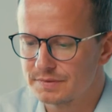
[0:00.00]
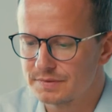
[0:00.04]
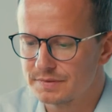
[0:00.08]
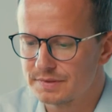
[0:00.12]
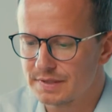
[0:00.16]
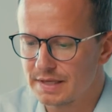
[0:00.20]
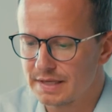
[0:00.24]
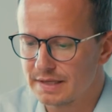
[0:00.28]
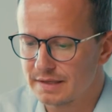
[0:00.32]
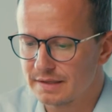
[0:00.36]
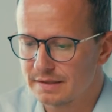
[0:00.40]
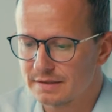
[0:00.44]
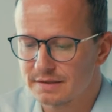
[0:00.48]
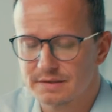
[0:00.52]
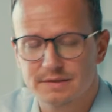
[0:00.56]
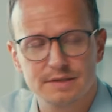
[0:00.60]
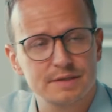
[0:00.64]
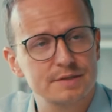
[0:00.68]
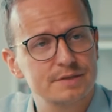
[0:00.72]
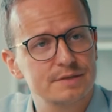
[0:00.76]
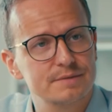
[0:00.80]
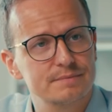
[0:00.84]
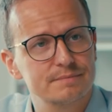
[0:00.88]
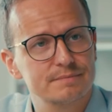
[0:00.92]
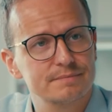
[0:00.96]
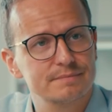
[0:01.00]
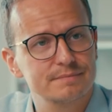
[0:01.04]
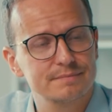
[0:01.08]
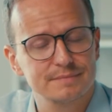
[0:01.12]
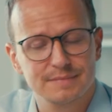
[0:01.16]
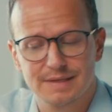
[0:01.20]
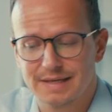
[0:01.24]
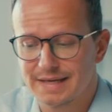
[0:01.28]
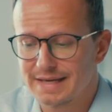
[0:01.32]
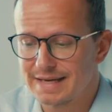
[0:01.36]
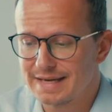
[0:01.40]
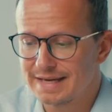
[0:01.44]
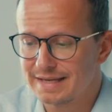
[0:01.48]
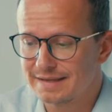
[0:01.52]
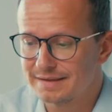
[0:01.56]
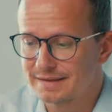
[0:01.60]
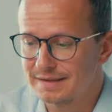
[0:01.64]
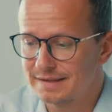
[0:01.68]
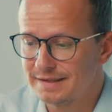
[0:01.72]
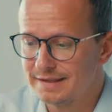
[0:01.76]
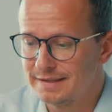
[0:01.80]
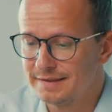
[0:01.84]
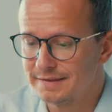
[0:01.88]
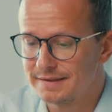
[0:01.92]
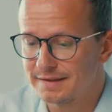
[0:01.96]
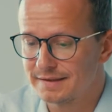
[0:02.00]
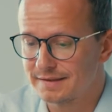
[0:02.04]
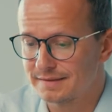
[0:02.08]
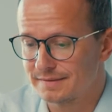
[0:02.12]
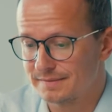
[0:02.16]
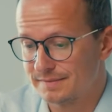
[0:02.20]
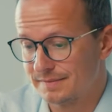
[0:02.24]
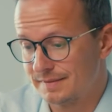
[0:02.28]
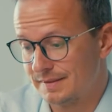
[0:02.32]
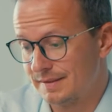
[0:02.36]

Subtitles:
take a decision and either